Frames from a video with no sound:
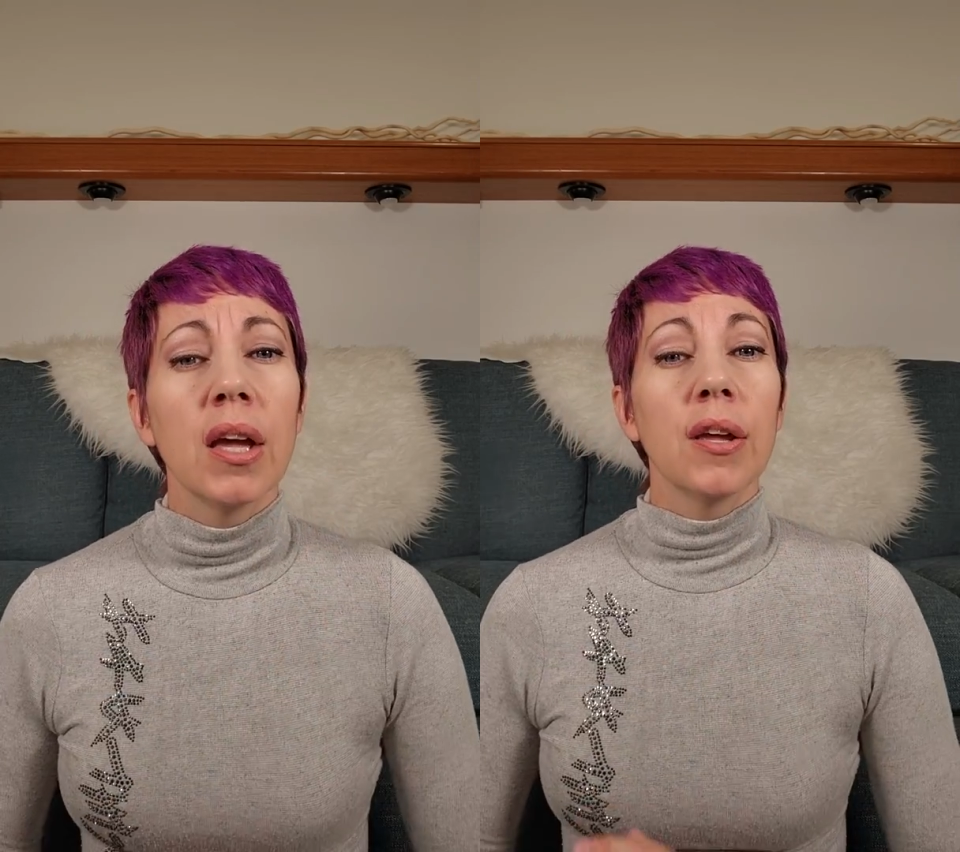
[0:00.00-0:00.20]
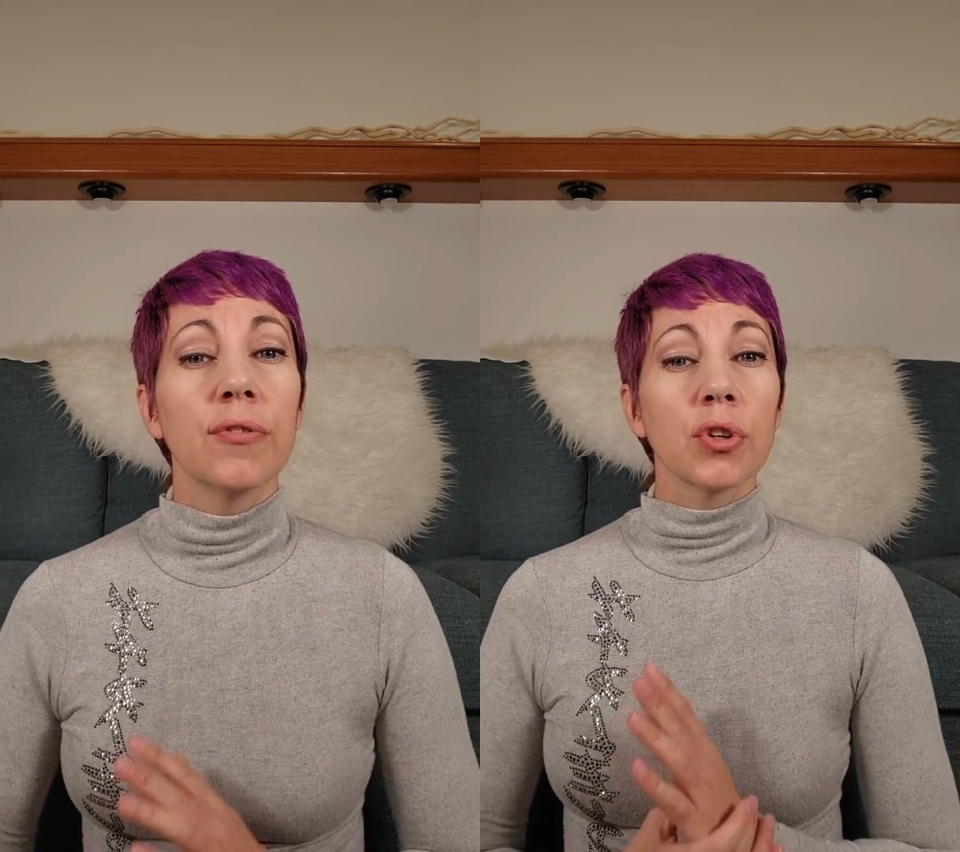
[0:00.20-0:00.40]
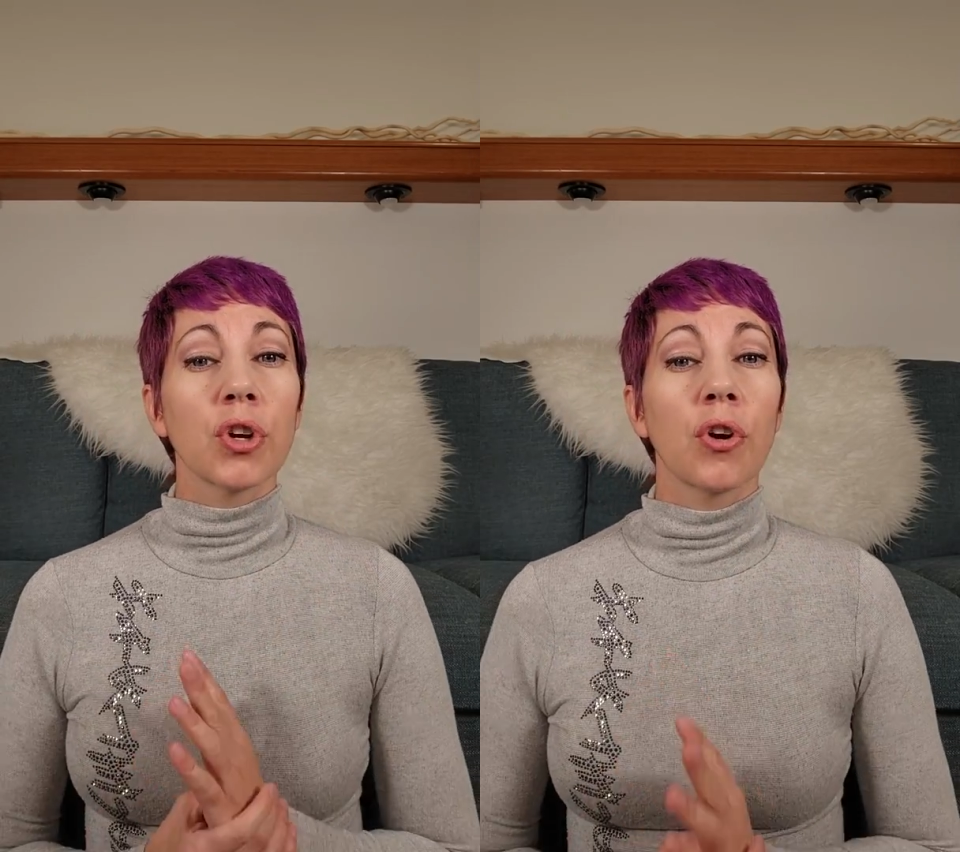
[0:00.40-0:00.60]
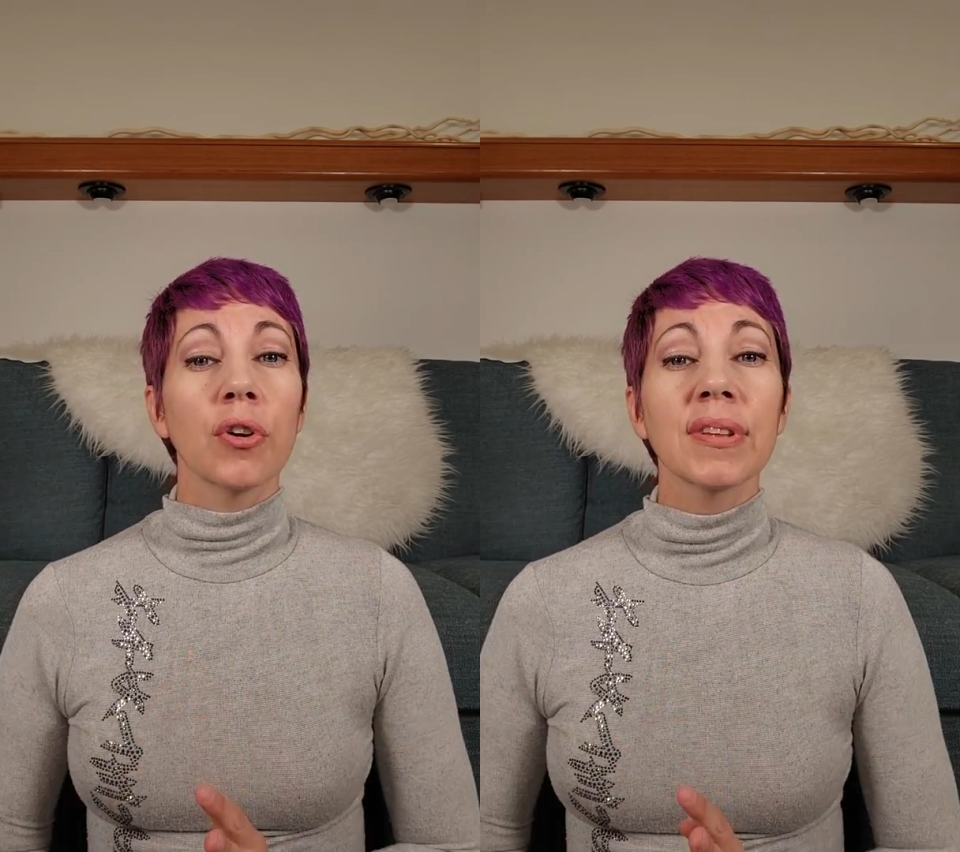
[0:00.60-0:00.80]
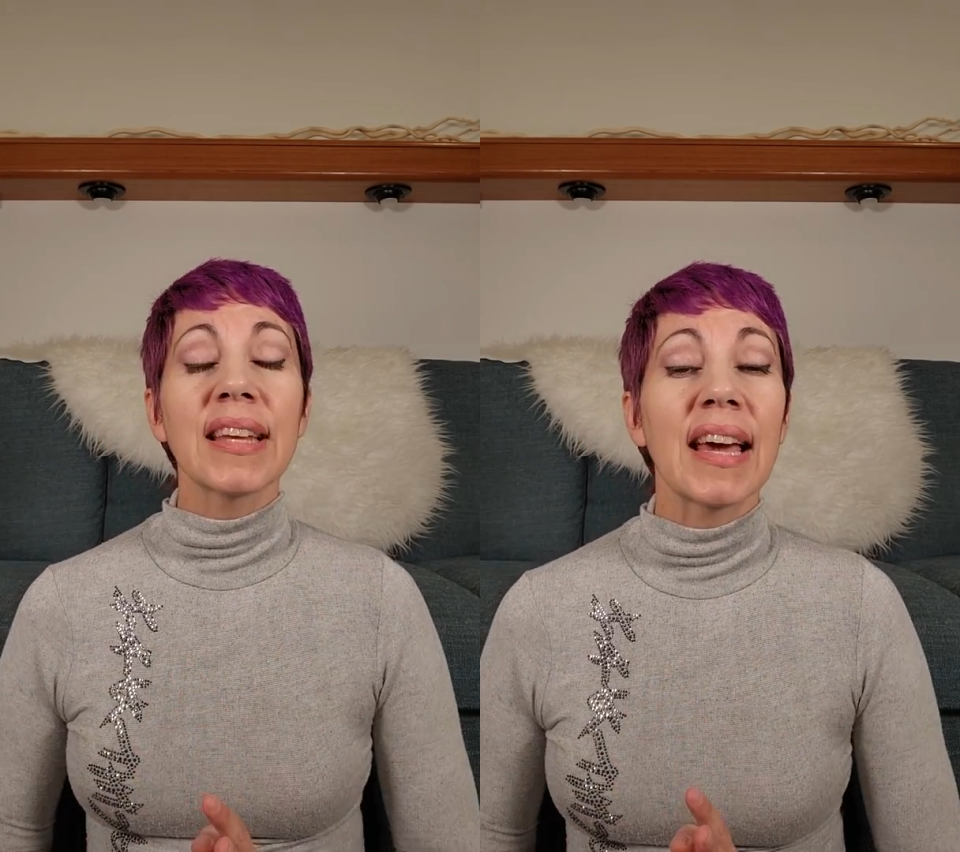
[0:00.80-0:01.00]
If you're
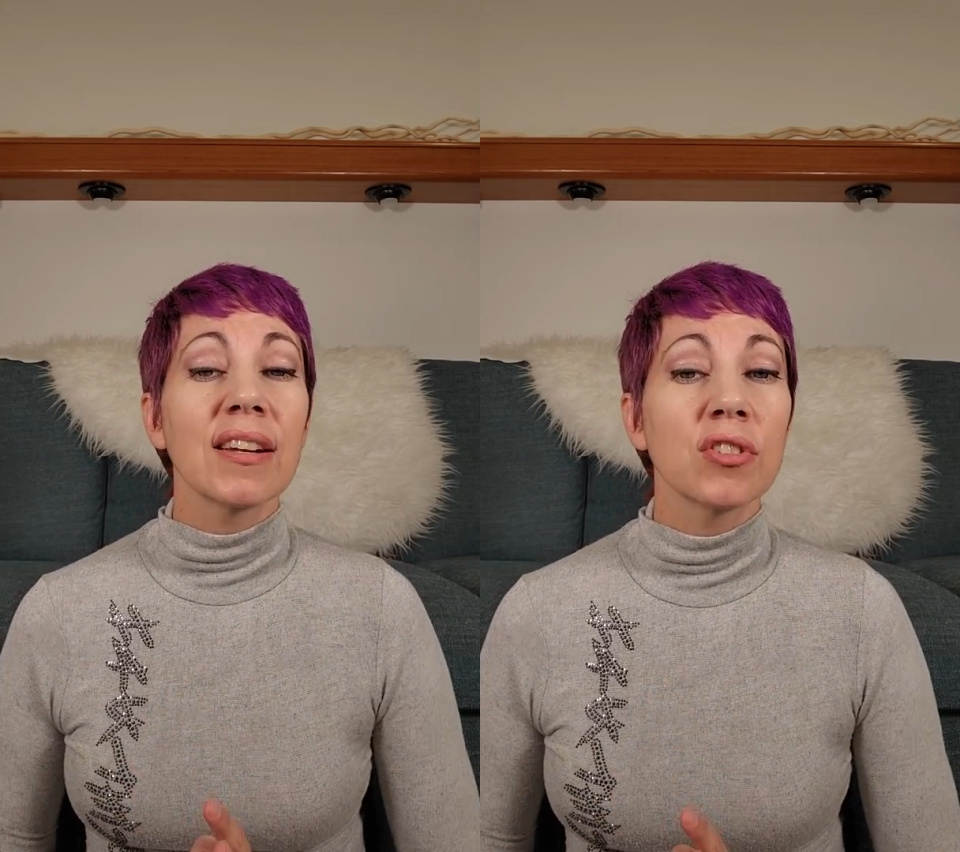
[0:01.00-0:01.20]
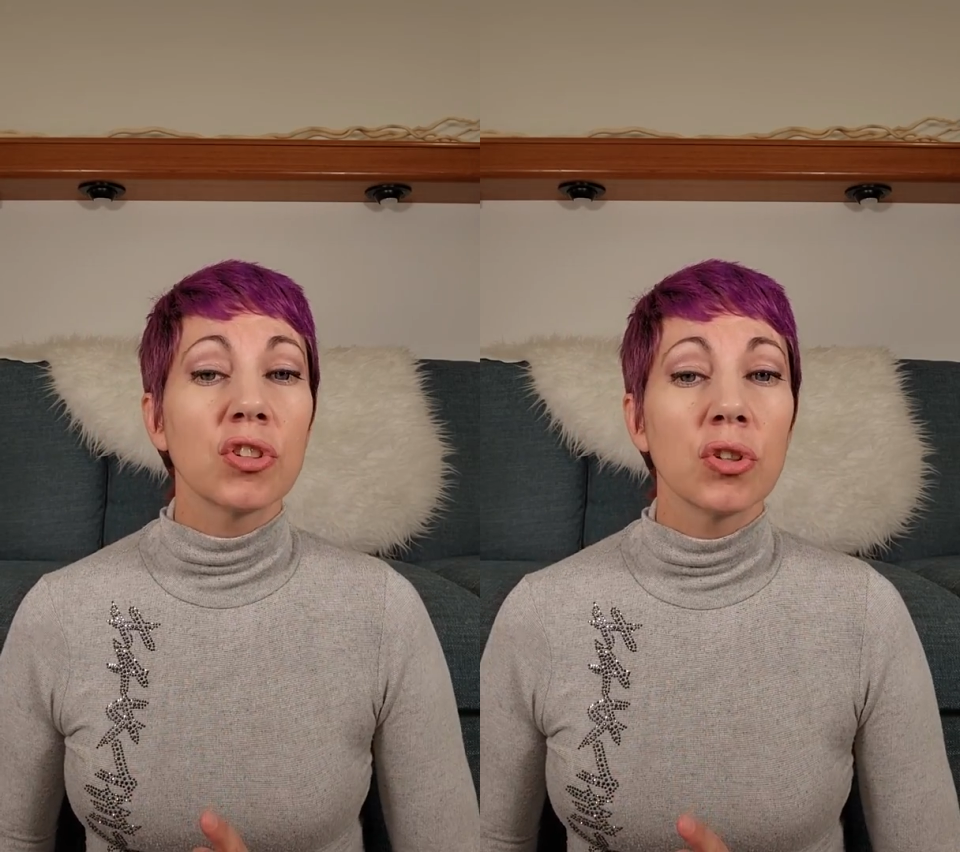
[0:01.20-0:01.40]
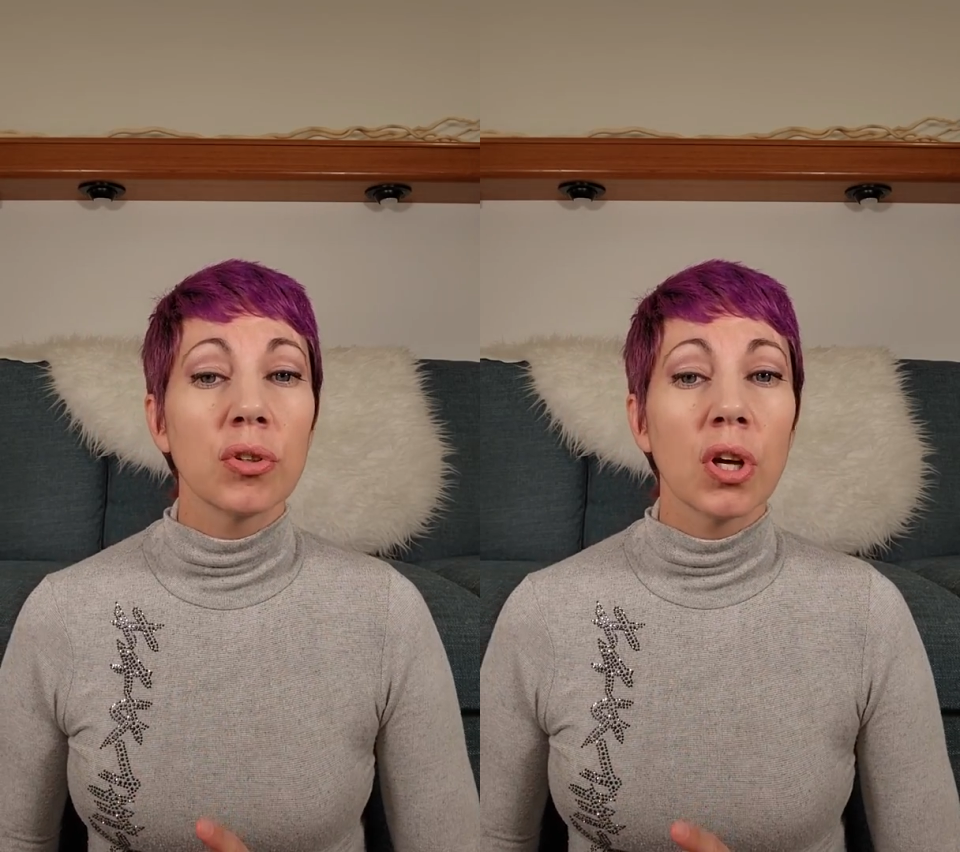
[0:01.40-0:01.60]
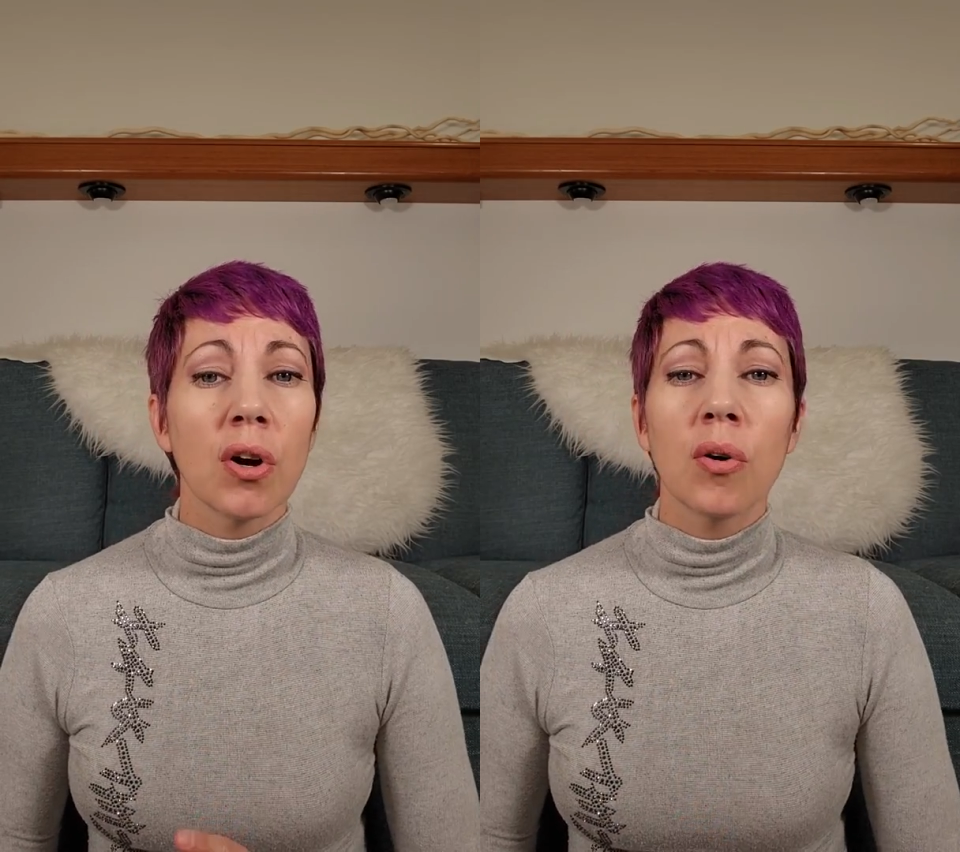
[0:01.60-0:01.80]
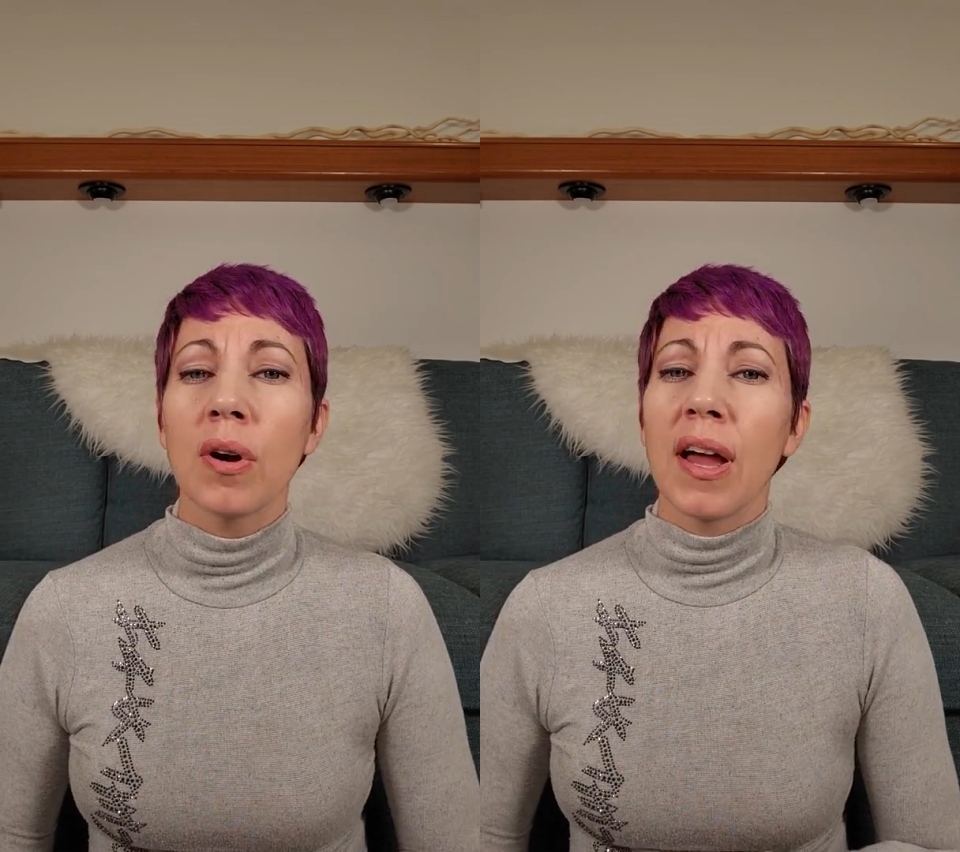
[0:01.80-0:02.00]
currently at a
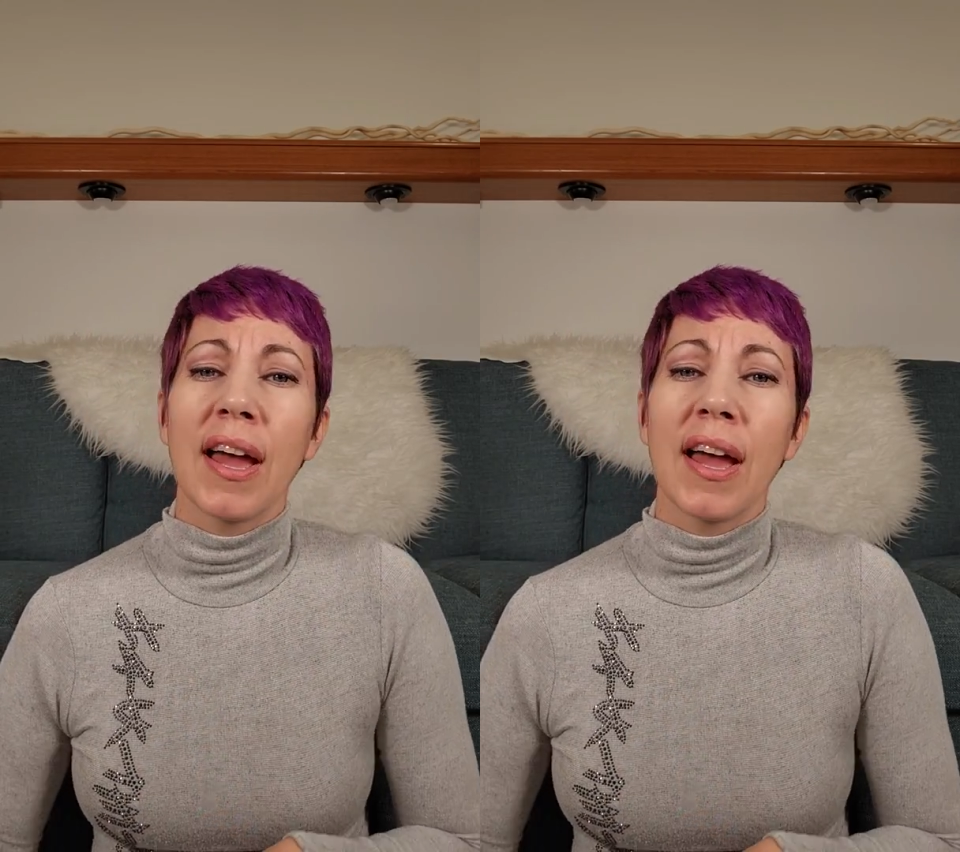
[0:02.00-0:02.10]
studio